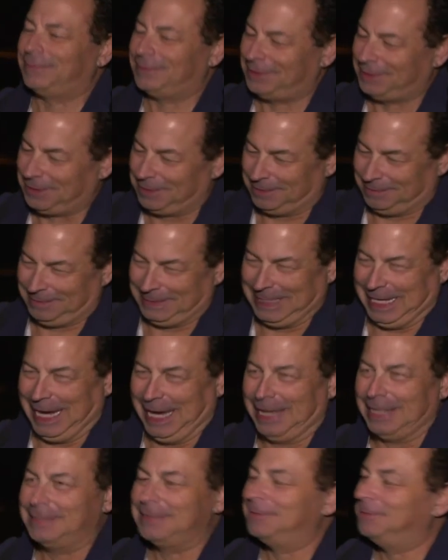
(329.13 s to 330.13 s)
right?
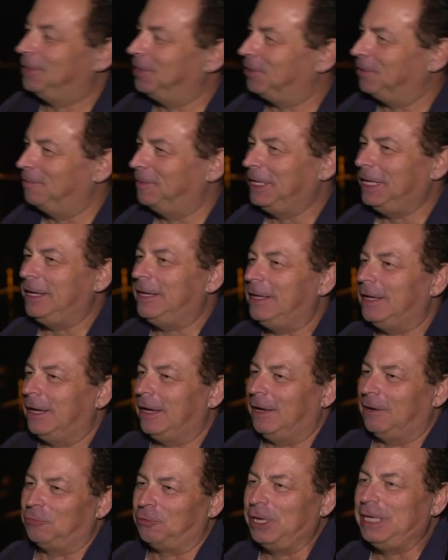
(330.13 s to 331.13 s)
Yeah, there are many
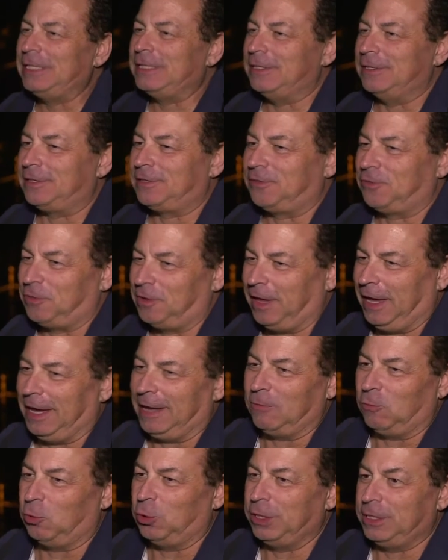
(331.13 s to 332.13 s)
uh, reasons for
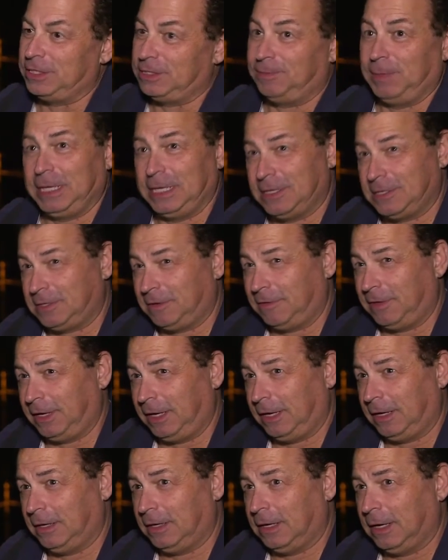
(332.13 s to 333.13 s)
that. One is because of
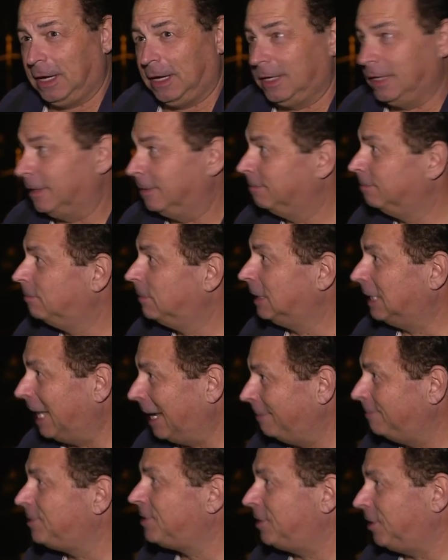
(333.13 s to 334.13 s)
the uh,
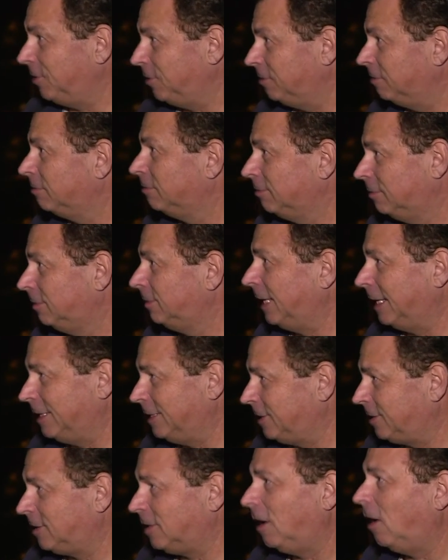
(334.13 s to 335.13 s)
limestone that
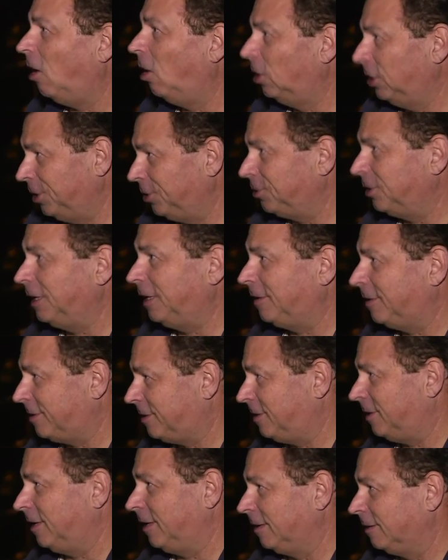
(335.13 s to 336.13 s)
is all underneath the
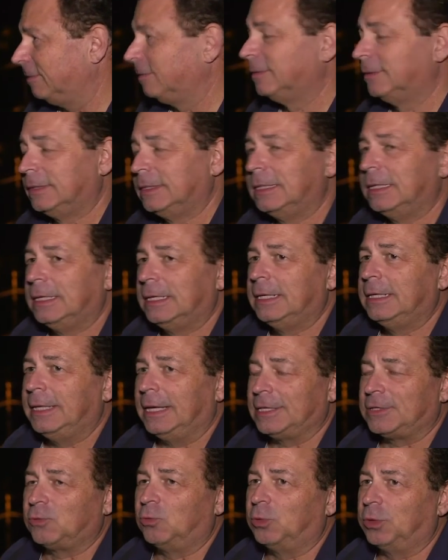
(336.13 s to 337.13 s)
city.
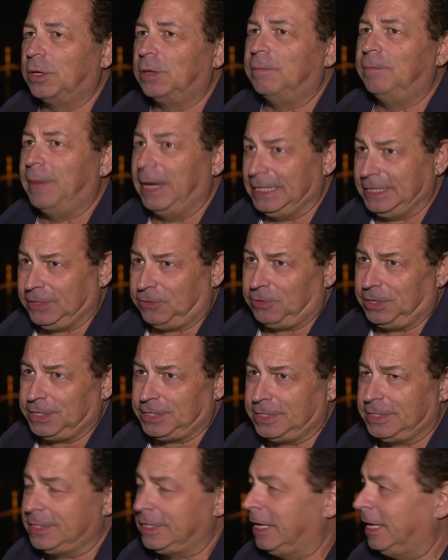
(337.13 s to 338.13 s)
That's one of the basic
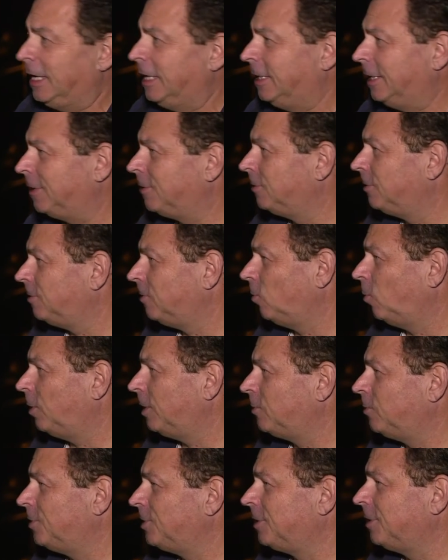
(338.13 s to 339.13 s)
reasons. The other
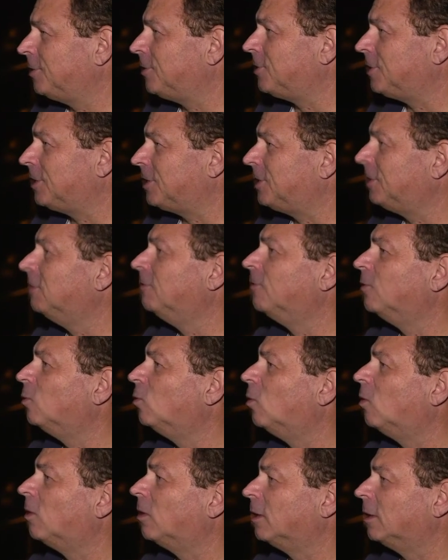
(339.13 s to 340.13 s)
one was there's a Civil
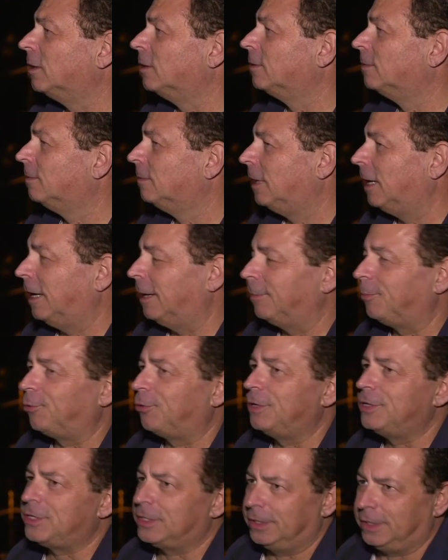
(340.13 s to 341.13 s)
War uh,
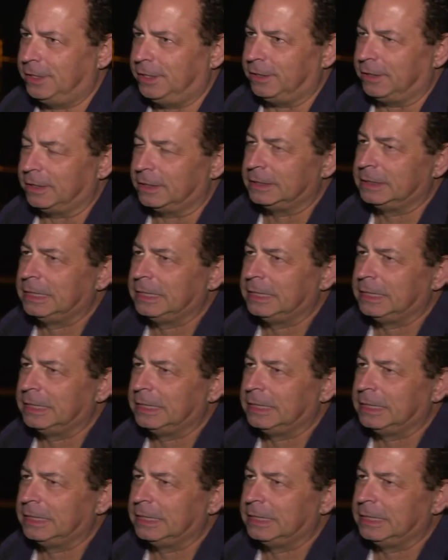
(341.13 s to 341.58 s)
prison here